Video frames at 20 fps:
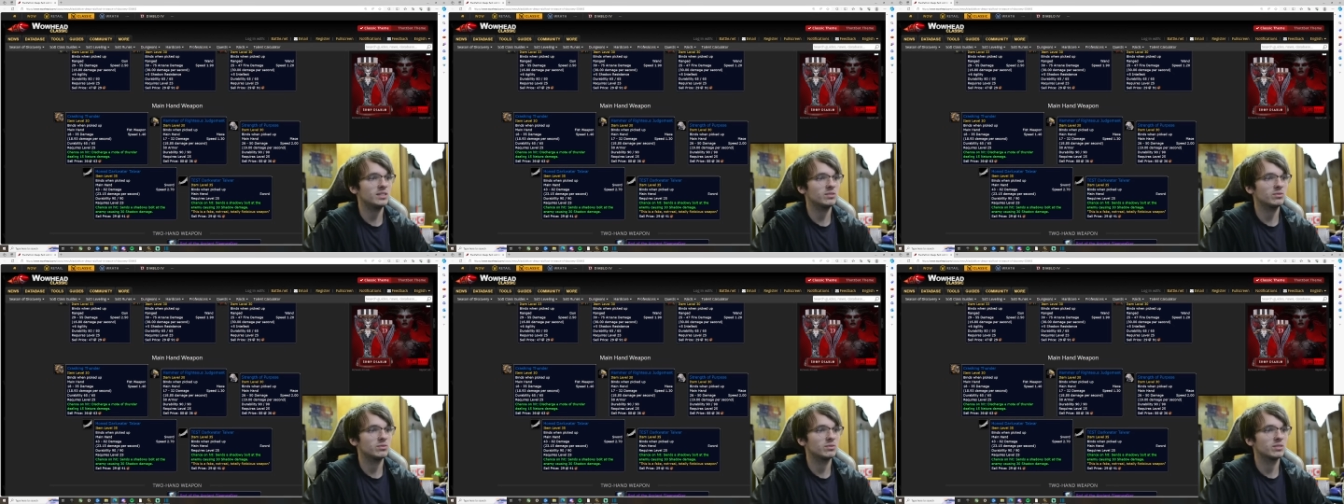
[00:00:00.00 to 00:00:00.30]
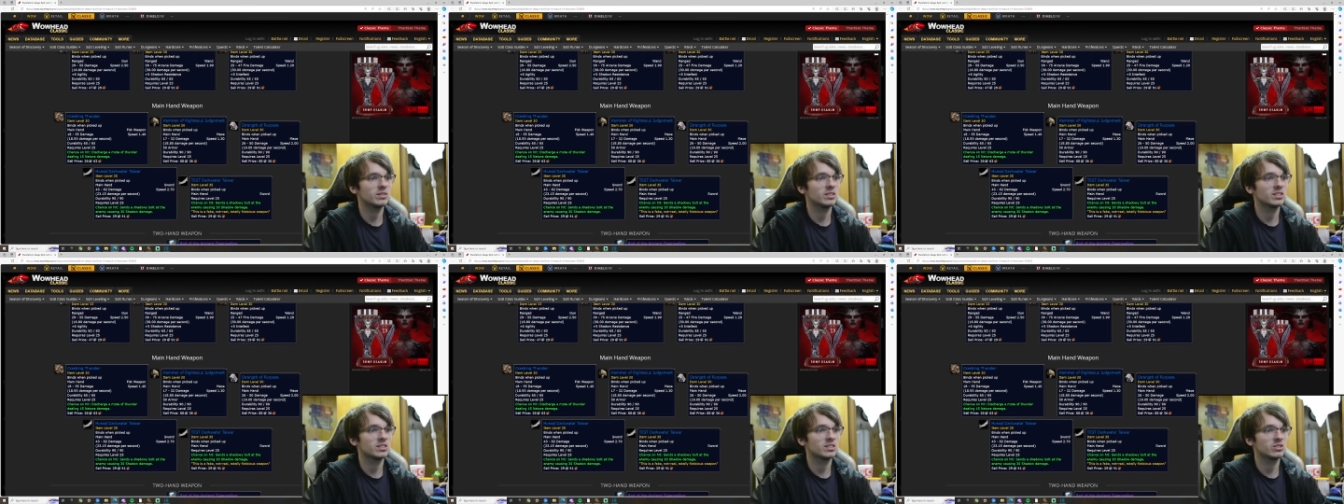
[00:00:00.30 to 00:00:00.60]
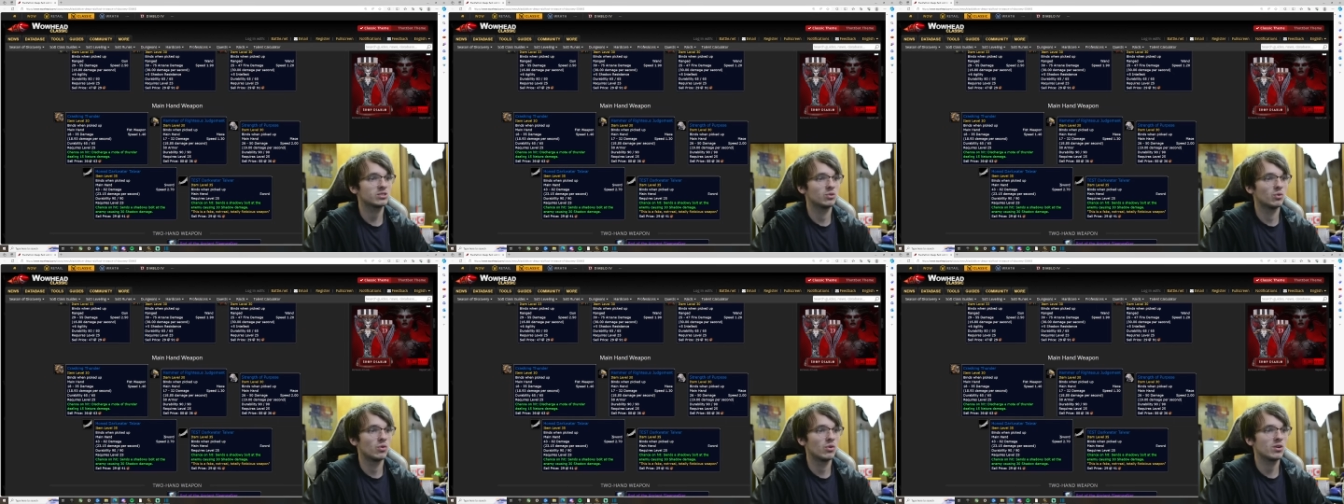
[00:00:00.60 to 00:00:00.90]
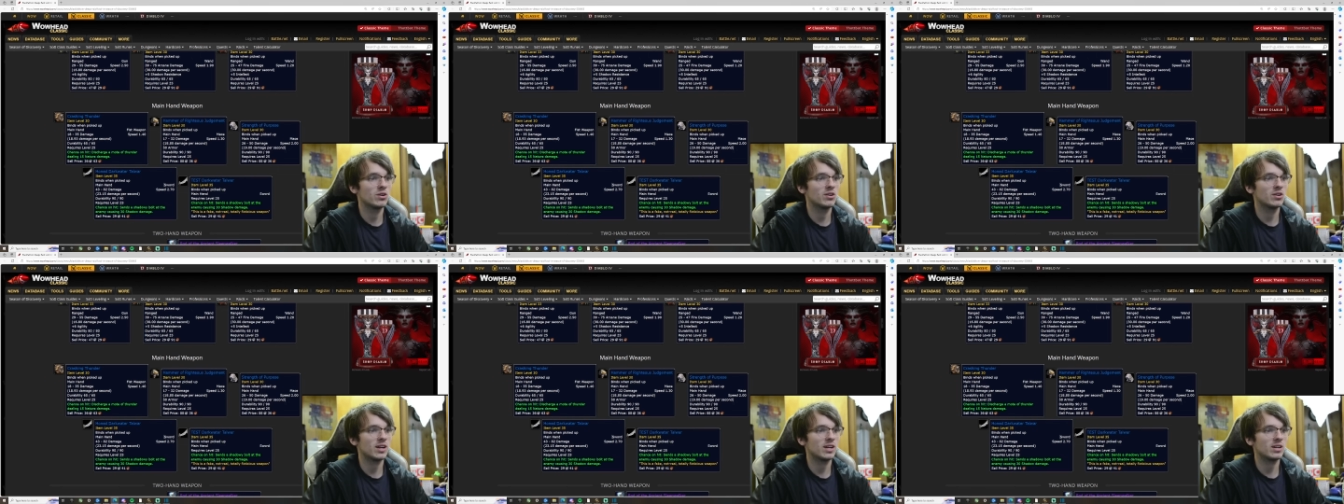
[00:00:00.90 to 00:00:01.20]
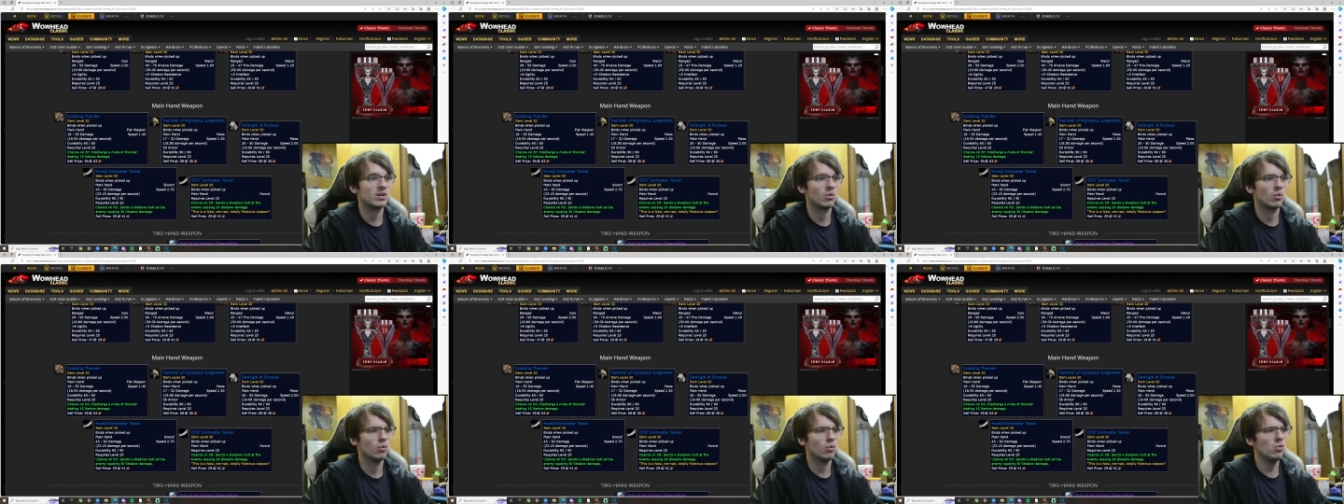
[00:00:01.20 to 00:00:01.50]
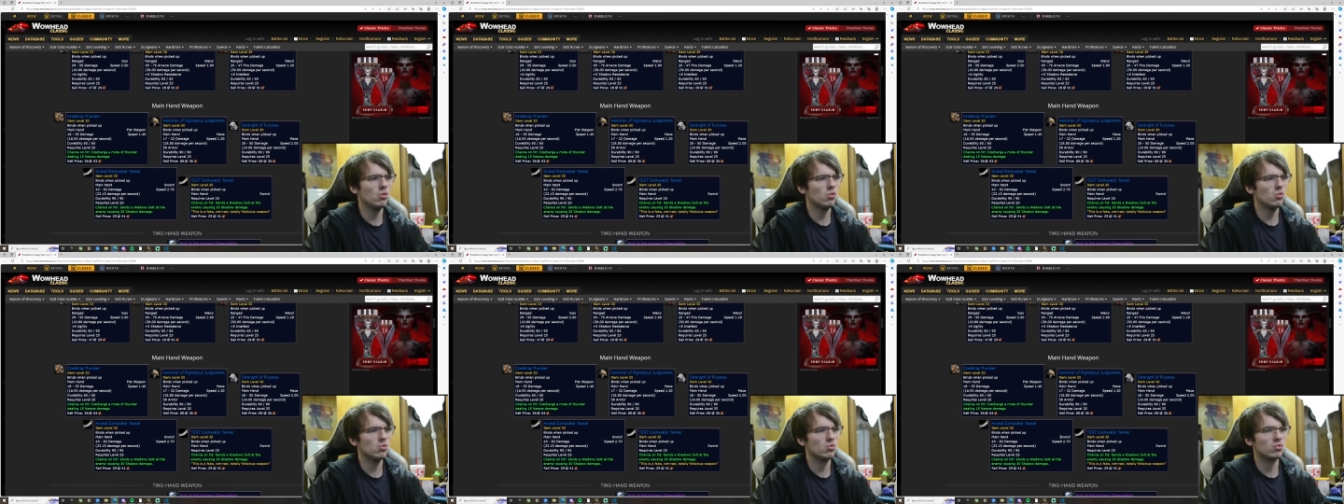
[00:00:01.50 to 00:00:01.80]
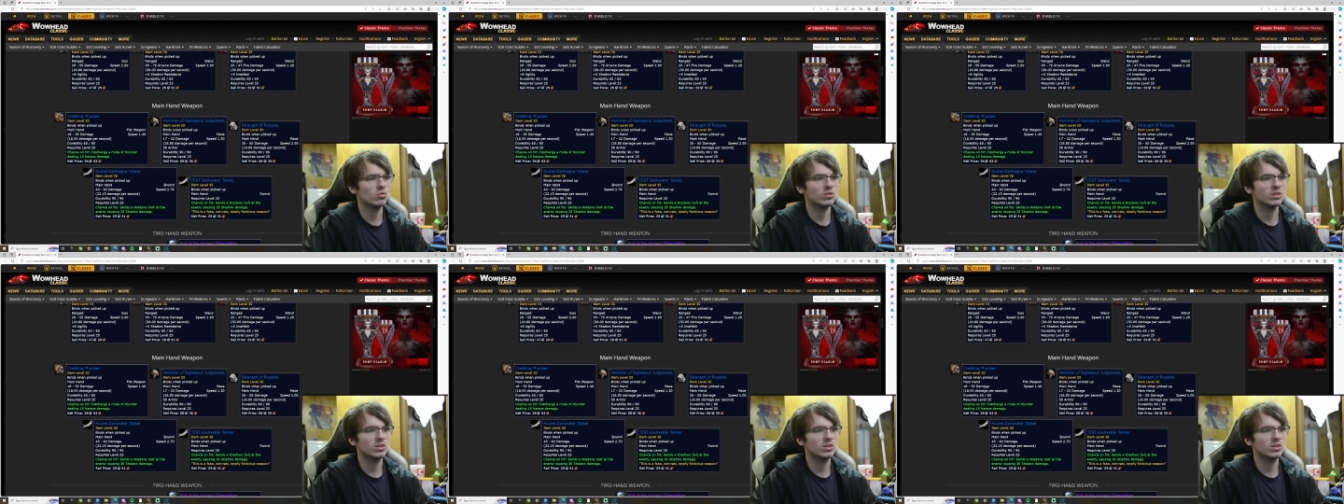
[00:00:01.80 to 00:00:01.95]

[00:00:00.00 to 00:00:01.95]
This sword right here. Ooh,